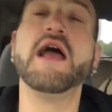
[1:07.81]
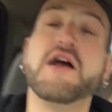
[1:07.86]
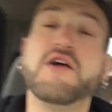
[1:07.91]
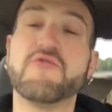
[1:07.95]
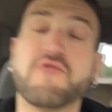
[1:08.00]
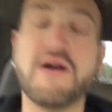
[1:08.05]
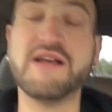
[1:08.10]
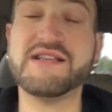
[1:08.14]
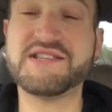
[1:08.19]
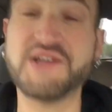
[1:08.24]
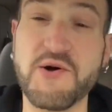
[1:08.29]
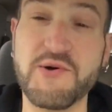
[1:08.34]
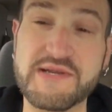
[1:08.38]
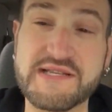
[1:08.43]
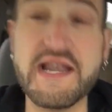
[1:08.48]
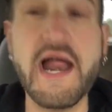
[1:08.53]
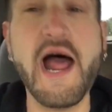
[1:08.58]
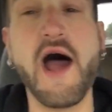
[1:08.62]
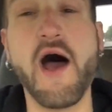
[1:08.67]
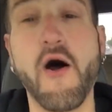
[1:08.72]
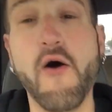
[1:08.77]
Roscoe is
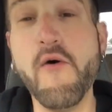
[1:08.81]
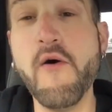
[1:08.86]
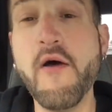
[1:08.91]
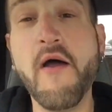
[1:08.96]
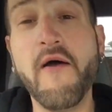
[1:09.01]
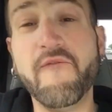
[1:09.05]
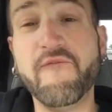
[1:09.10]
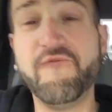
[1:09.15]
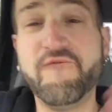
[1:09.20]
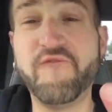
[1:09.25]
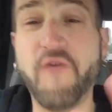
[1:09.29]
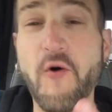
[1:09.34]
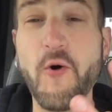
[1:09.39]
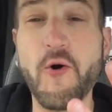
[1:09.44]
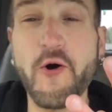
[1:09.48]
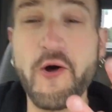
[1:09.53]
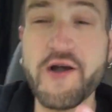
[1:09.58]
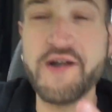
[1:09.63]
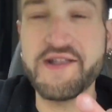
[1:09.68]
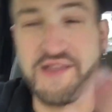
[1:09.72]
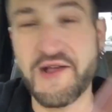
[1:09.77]
now
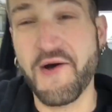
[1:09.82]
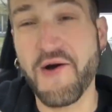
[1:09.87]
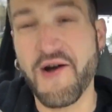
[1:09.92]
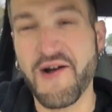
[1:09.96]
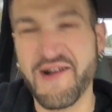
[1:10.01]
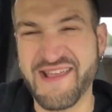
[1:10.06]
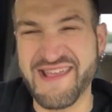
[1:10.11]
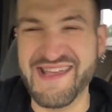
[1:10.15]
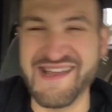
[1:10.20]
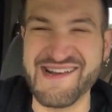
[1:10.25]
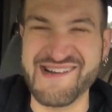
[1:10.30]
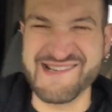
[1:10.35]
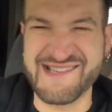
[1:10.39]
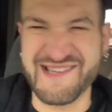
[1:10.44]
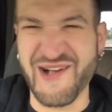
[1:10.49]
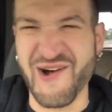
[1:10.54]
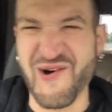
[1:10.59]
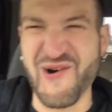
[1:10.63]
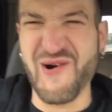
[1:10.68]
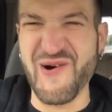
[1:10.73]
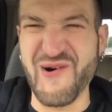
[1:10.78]
four dog years
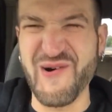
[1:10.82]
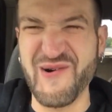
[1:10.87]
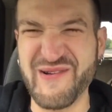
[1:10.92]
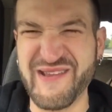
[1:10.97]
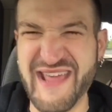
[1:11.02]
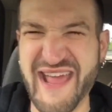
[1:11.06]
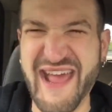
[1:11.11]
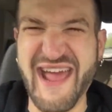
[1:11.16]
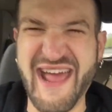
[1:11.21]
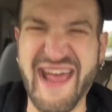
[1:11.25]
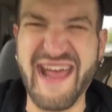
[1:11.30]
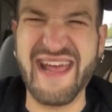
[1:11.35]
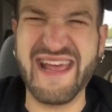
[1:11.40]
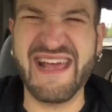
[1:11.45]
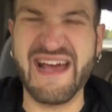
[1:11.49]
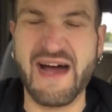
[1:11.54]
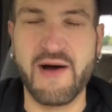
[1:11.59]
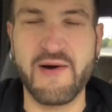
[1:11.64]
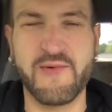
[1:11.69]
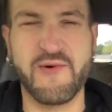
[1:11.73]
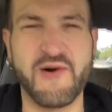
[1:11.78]
old,
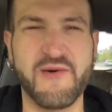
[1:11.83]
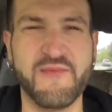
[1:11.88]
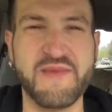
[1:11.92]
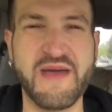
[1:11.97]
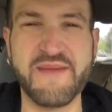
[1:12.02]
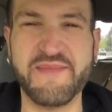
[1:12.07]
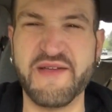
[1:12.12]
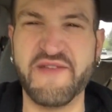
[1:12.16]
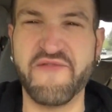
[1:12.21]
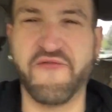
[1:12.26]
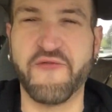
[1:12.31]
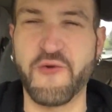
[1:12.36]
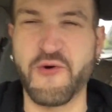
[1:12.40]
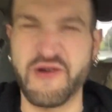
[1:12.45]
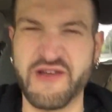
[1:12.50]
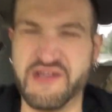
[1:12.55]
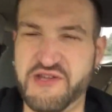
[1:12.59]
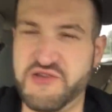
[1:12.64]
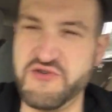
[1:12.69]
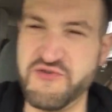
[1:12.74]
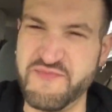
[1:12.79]
yeah. Or well, maybe four
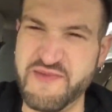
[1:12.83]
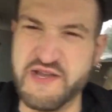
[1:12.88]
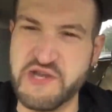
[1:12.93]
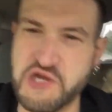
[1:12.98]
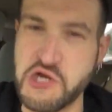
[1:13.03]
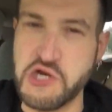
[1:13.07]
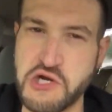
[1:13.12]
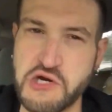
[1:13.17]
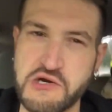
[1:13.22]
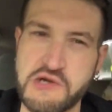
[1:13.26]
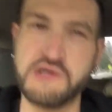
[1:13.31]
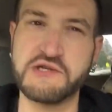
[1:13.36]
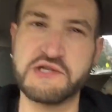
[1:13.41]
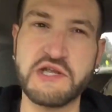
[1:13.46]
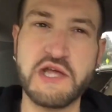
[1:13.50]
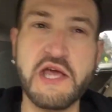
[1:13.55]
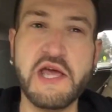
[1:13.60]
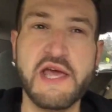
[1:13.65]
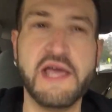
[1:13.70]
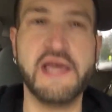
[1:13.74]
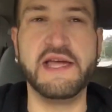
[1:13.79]
human years
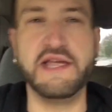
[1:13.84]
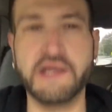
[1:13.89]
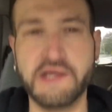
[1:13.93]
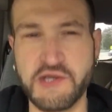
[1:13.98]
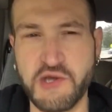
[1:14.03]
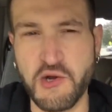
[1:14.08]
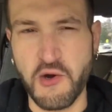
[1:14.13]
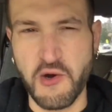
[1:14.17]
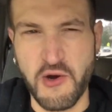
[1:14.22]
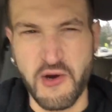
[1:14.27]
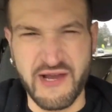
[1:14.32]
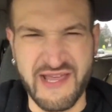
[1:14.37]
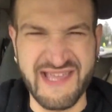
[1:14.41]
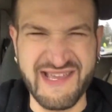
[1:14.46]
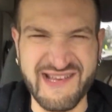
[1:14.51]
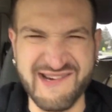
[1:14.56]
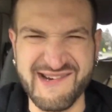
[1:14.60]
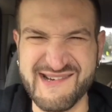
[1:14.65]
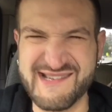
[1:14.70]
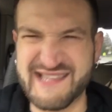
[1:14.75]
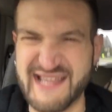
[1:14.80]
and dog
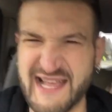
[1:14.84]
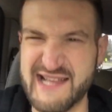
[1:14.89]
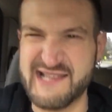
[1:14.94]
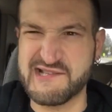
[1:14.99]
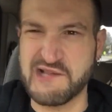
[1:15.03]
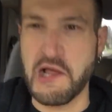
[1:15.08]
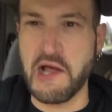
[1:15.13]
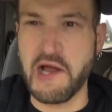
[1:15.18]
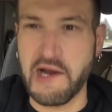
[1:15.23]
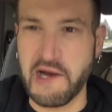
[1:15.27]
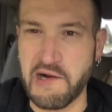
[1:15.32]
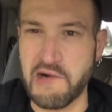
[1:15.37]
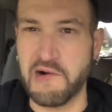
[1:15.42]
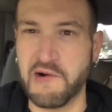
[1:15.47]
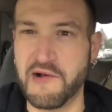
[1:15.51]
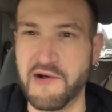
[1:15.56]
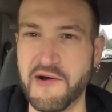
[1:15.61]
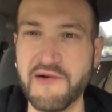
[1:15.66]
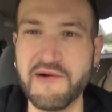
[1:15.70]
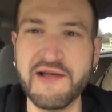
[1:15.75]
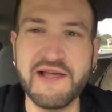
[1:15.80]
years. That's like,
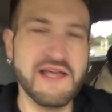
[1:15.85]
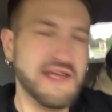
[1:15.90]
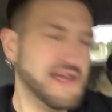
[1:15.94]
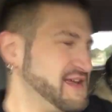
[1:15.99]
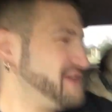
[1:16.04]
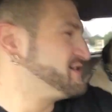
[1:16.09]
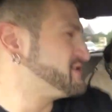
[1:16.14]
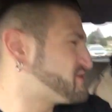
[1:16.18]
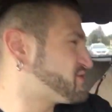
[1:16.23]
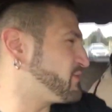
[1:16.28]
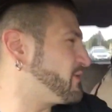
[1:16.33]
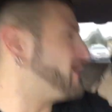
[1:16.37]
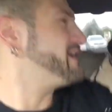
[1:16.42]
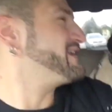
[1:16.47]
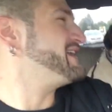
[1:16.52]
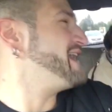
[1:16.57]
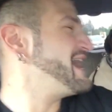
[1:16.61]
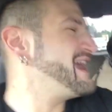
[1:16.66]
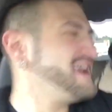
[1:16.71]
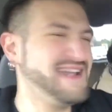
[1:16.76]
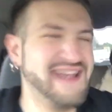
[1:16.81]
I don't know. You're
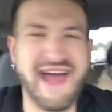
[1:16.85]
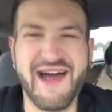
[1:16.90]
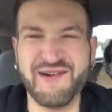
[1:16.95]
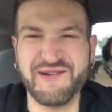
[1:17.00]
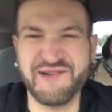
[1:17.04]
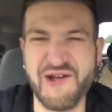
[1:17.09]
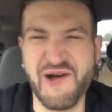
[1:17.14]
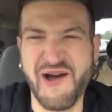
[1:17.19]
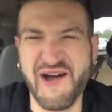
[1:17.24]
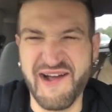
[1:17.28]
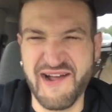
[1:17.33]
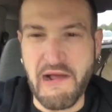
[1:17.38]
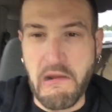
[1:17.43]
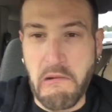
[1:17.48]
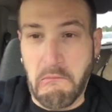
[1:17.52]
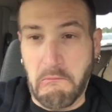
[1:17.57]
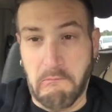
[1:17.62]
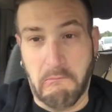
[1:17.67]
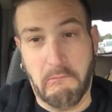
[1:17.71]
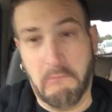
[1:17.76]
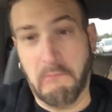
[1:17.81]
twenty-eight now, dog? Uh,
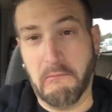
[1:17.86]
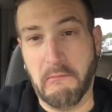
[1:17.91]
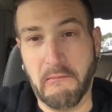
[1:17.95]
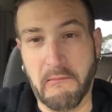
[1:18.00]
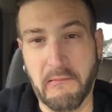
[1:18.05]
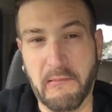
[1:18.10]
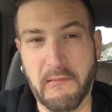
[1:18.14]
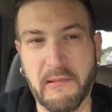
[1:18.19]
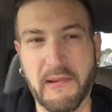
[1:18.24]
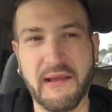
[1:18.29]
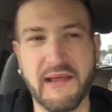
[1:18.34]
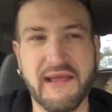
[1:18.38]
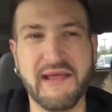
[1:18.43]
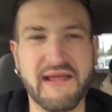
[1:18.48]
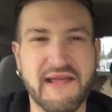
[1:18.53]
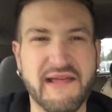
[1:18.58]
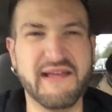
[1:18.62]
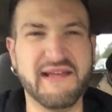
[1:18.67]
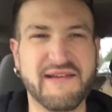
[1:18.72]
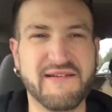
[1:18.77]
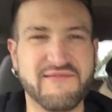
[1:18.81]
I
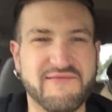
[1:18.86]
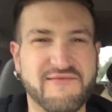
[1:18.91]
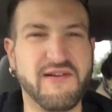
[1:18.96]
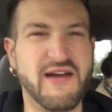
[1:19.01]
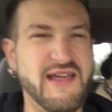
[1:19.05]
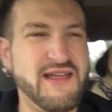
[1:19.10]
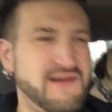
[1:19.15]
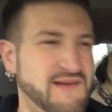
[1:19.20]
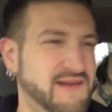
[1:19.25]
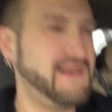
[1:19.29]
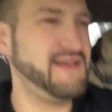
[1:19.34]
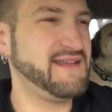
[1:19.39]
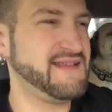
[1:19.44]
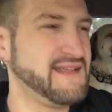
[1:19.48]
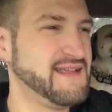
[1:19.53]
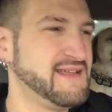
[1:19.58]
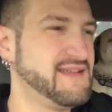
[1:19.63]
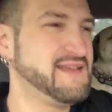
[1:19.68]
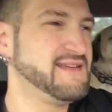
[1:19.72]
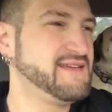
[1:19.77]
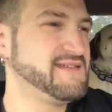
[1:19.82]
don't know. Right? Is it
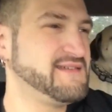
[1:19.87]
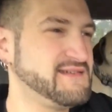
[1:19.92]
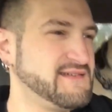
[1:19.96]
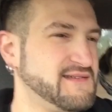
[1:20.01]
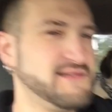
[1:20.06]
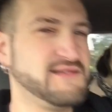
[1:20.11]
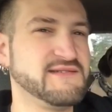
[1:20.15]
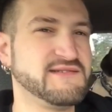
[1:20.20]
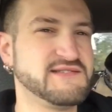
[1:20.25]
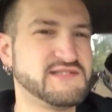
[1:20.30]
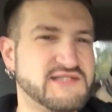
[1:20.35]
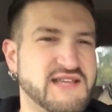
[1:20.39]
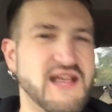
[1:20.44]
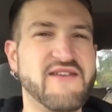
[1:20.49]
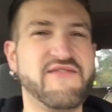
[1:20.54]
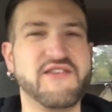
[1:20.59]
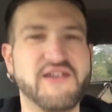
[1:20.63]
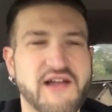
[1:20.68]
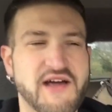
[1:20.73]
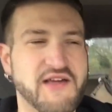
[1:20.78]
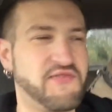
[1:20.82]
four years?
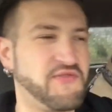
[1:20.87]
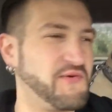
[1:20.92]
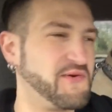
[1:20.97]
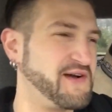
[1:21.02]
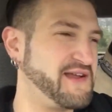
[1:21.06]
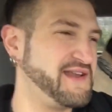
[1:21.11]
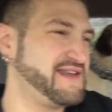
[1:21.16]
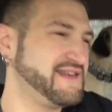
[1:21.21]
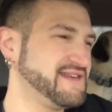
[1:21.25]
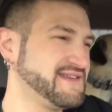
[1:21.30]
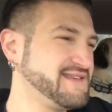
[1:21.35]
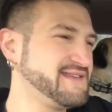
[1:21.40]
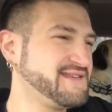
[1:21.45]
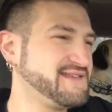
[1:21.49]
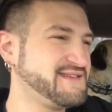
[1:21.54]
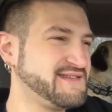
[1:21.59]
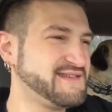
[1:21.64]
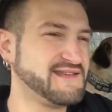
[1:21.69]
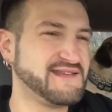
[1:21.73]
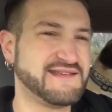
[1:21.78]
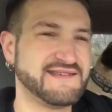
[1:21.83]
Seven, I thought. No, I
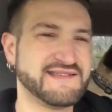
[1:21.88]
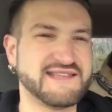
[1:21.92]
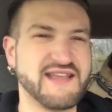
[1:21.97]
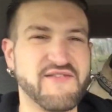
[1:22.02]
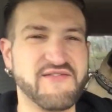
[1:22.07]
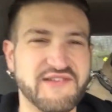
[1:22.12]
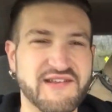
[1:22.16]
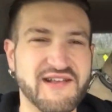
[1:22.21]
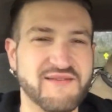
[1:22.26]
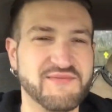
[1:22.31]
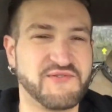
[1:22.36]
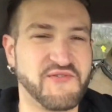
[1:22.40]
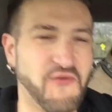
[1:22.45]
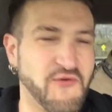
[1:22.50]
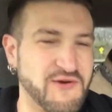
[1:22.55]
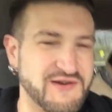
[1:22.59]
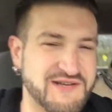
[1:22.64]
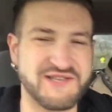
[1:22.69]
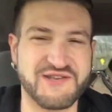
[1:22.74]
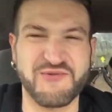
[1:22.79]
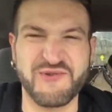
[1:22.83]
don't know. Seven times
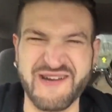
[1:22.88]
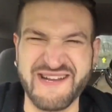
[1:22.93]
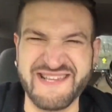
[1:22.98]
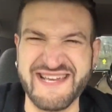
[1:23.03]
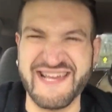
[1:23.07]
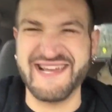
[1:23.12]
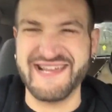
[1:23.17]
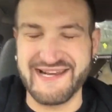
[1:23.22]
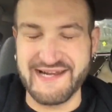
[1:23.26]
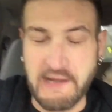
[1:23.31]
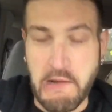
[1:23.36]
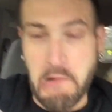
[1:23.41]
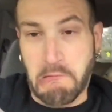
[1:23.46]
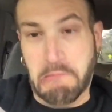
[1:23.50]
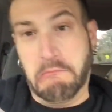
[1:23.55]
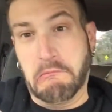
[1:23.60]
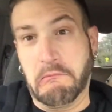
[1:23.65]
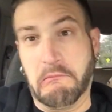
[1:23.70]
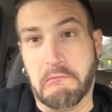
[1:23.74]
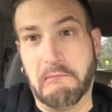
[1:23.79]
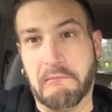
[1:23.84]
four is twenty-eight.
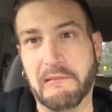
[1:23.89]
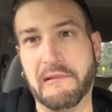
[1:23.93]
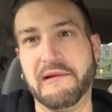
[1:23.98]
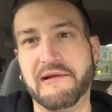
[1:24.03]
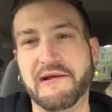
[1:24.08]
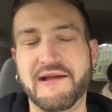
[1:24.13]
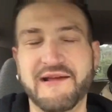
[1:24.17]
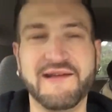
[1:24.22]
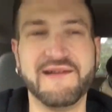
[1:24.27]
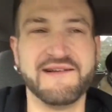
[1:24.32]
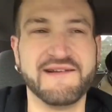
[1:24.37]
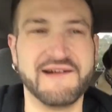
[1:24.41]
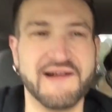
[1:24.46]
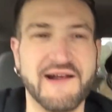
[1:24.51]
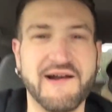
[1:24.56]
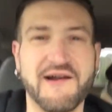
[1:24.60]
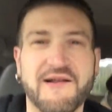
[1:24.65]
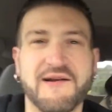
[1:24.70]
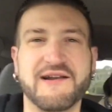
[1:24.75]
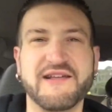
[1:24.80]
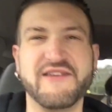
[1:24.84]

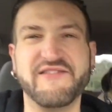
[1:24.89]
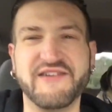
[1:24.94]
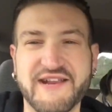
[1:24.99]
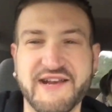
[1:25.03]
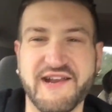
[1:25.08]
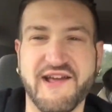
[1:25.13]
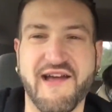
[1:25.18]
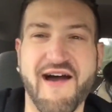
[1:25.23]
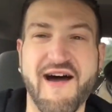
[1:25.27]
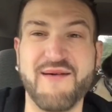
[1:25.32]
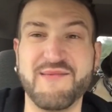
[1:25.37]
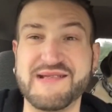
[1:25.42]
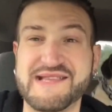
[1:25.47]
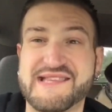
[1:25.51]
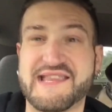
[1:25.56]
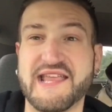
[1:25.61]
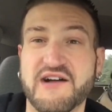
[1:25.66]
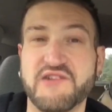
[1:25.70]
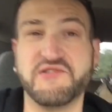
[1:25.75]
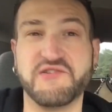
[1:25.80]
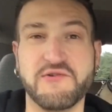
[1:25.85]
I'll leave it in the comments.
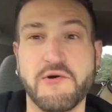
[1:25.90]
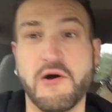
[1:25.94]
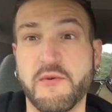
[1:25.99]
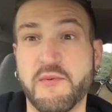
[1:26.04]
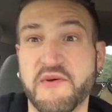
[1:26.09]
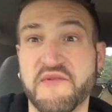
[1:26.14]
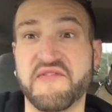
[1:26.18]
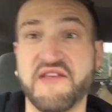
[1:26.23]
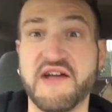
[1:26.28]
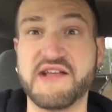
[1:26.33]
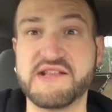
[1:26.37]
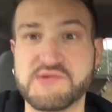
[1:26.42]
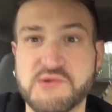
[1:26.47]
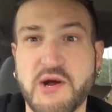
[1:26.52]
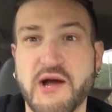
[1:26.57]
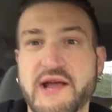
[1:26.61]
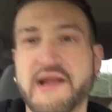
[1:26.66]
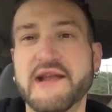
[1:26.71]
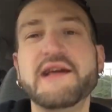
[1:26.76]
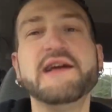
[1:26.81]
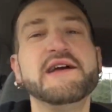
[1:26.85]
Tell Duhop if that's
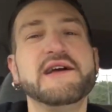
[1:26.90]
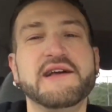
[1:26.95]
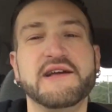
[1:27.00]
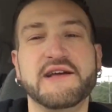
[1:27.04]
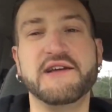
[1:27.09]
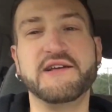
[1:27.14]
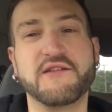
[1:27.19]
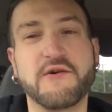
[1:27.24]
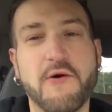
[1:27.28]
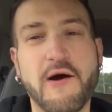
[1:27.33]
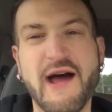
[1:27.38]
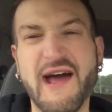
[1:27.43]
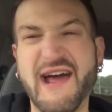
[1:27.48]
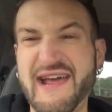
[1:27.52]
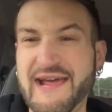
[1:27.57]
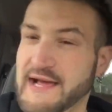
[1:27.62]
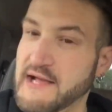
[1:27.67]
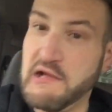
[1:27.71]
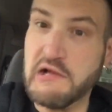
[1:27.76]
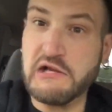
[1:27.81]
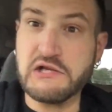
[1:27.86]
right. Either
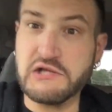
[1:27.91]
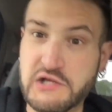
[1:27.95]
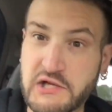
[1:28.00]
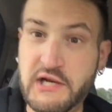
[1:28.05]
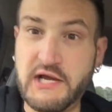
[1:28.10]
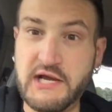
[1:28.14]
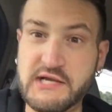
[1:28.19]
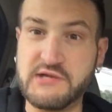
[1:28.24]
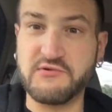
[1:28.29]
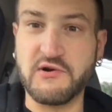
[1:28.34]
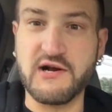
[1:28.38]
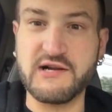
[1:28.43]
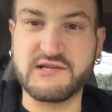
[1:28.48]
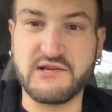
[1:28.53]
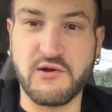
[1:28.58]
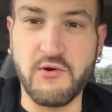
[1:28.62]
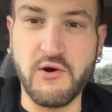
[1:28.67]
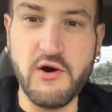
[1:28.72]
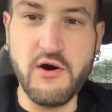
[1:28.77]
way, today's Roscoe.